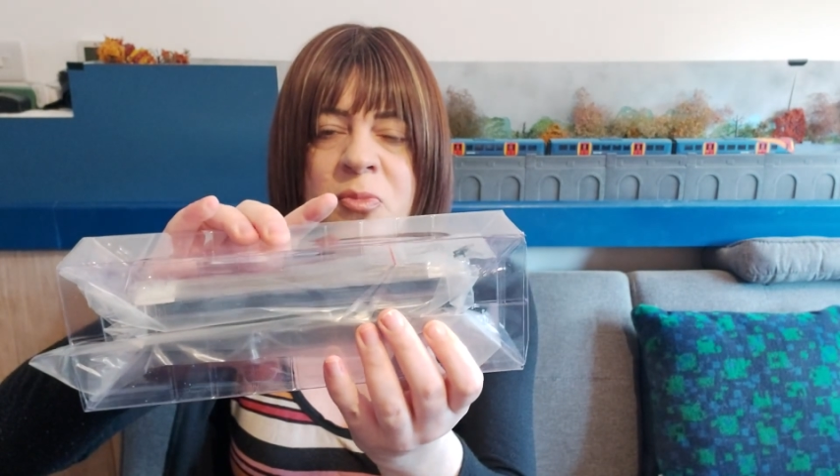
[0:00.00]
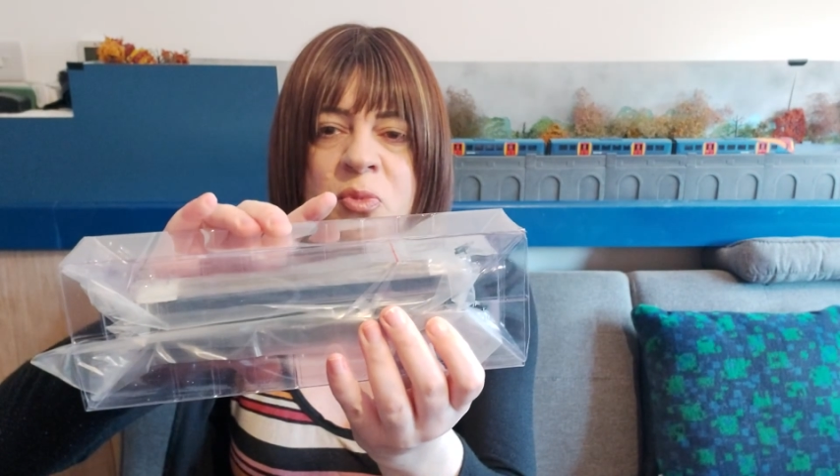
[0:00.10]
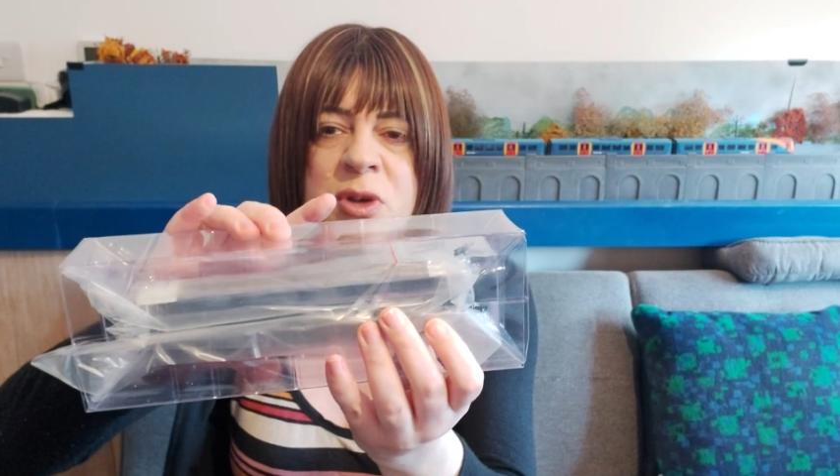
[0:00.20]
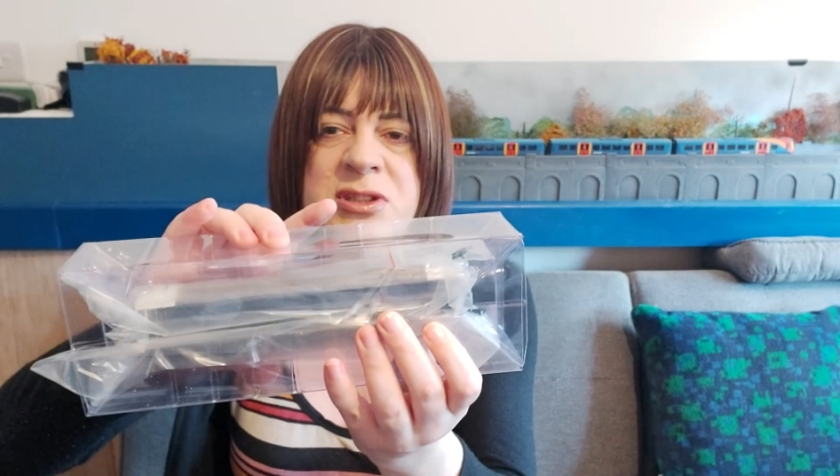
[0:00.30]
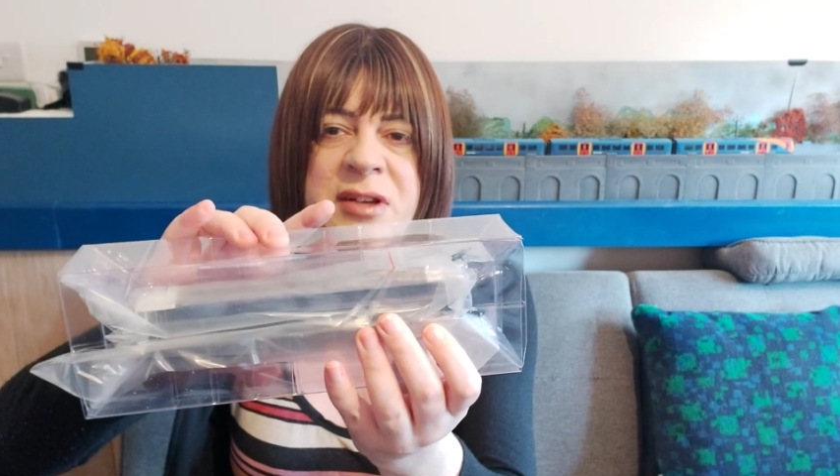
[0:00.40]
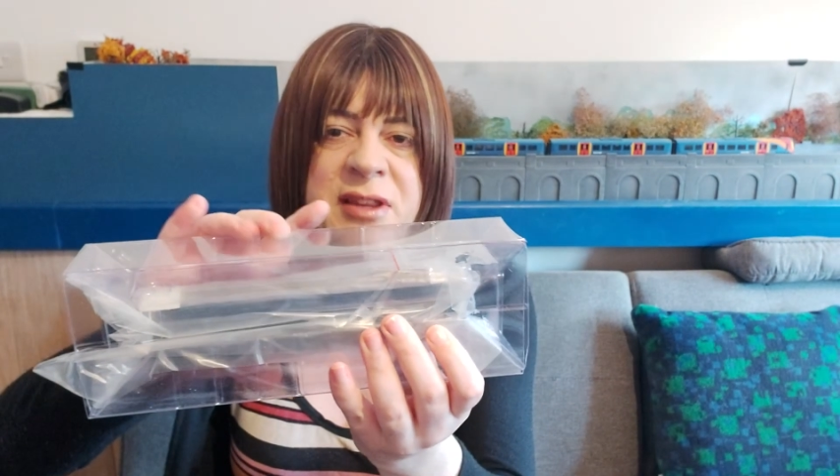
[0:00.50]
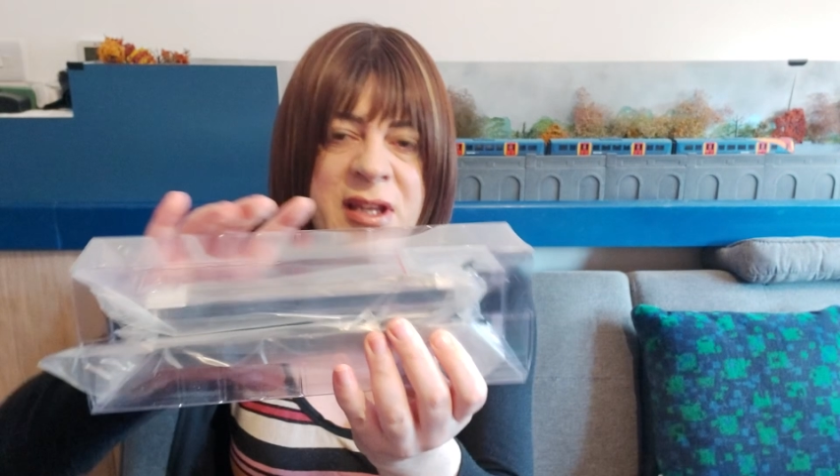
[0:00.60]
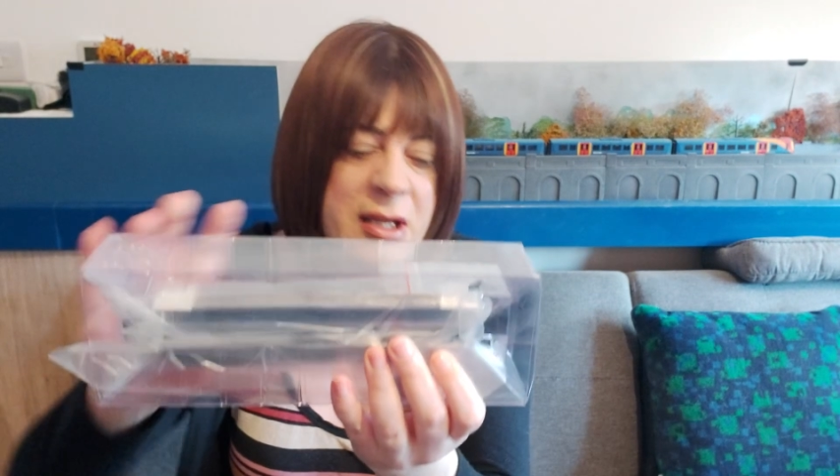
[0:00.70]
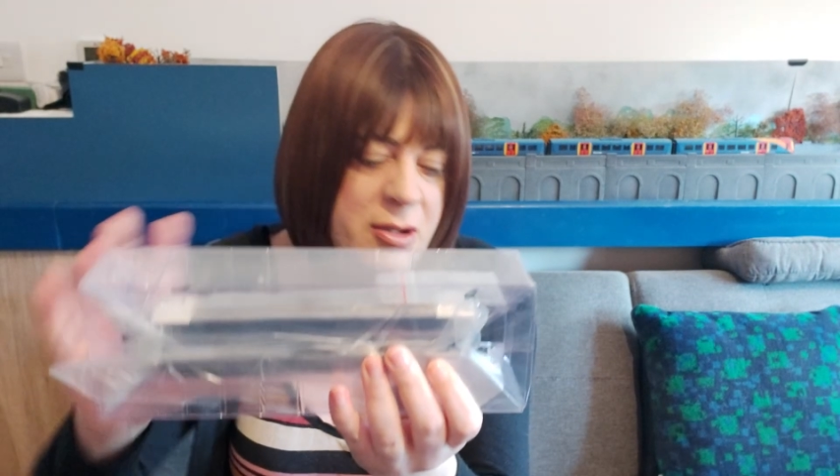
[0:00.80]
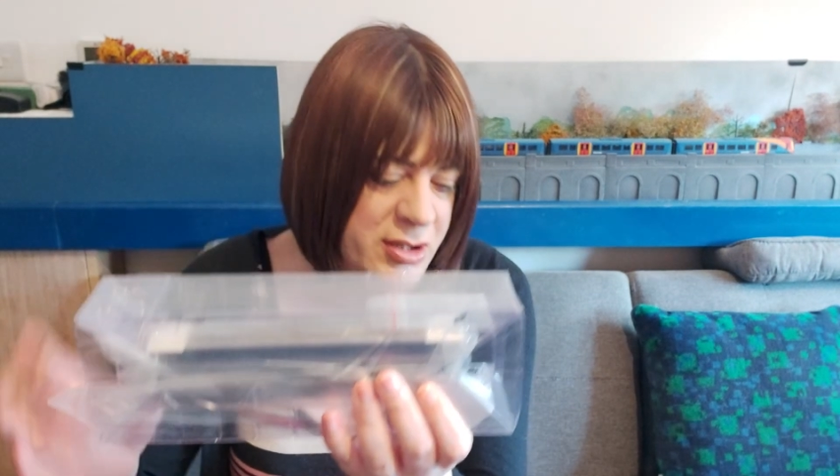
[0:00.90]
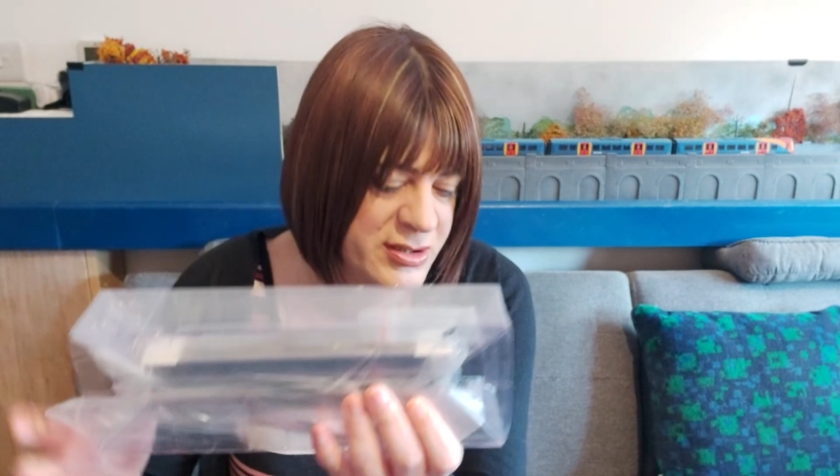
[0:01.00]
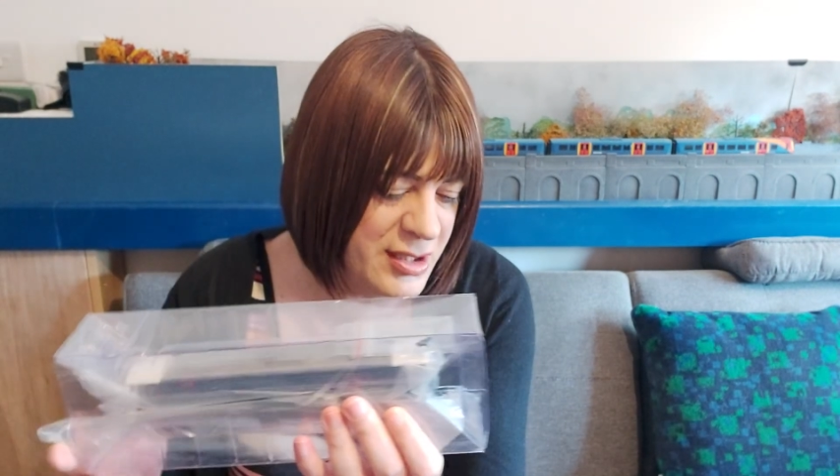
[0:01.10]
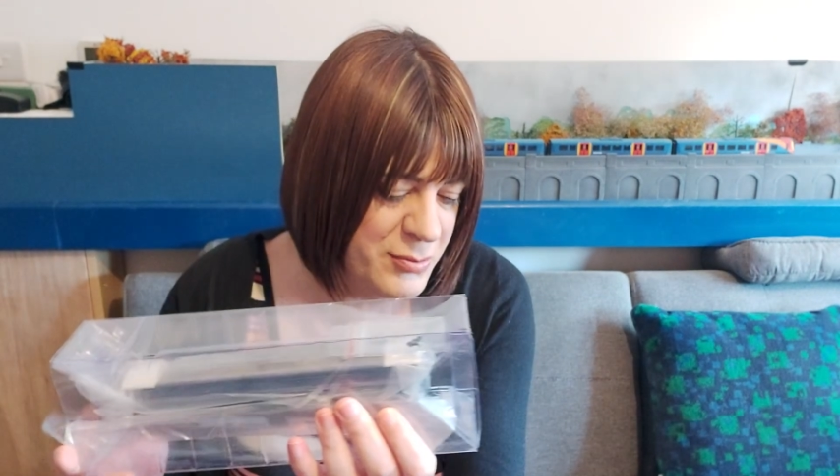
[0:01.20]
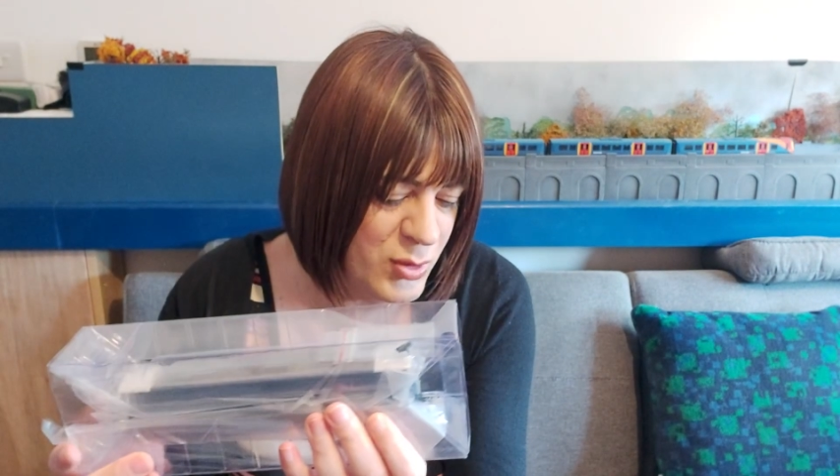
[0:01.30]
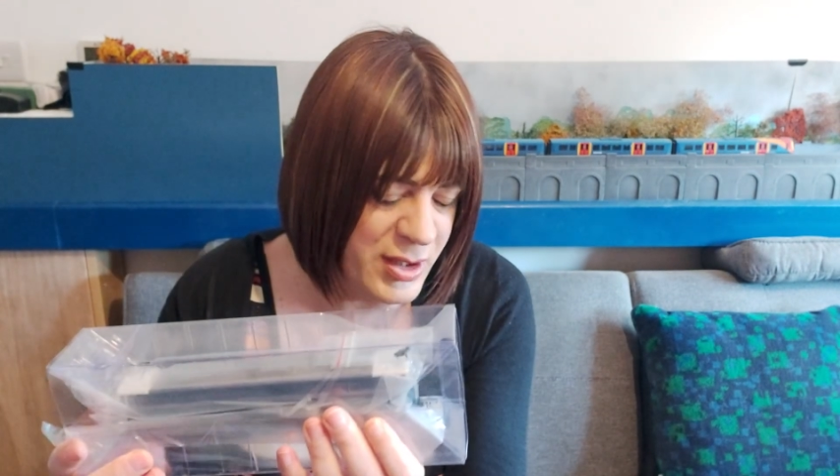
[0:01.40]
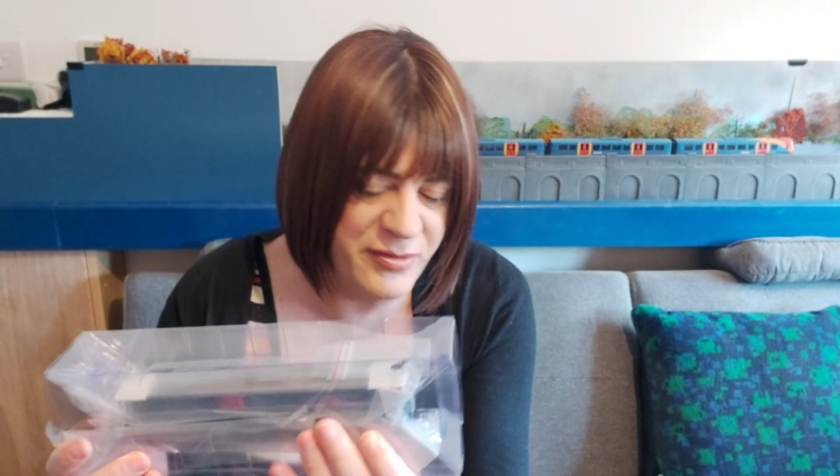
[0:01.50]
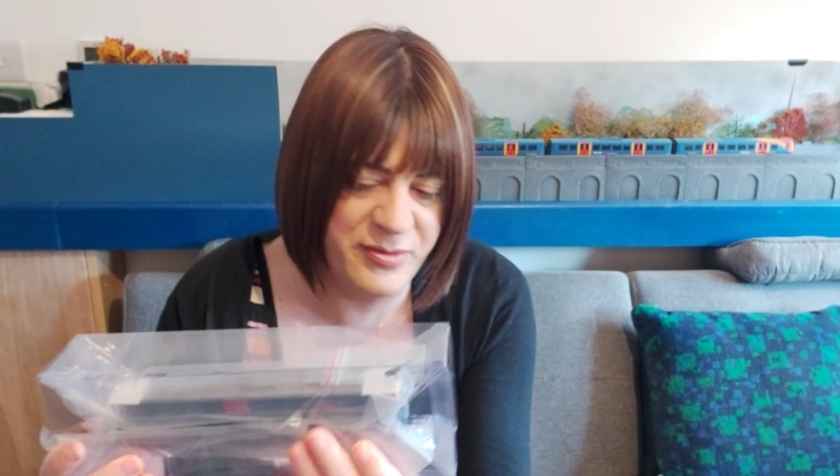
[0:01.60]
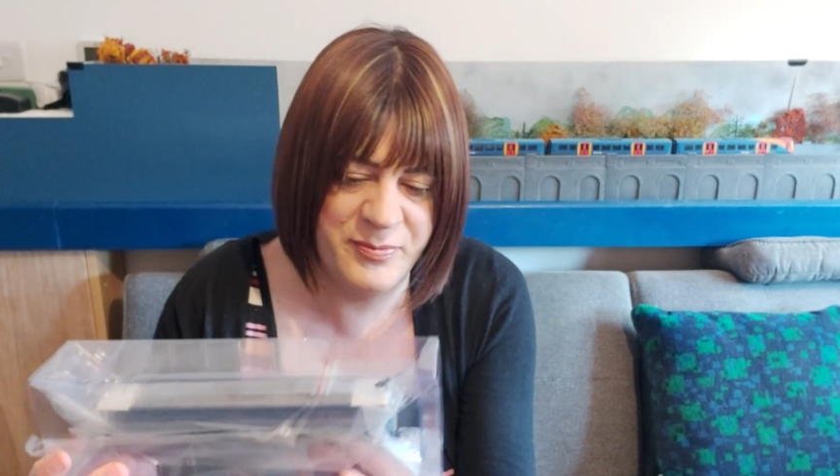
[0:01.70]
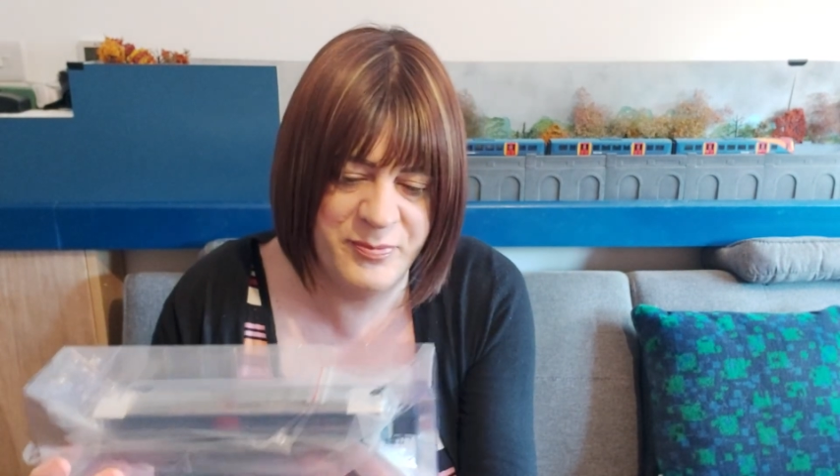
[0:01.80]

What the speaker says: which I think it could have done with.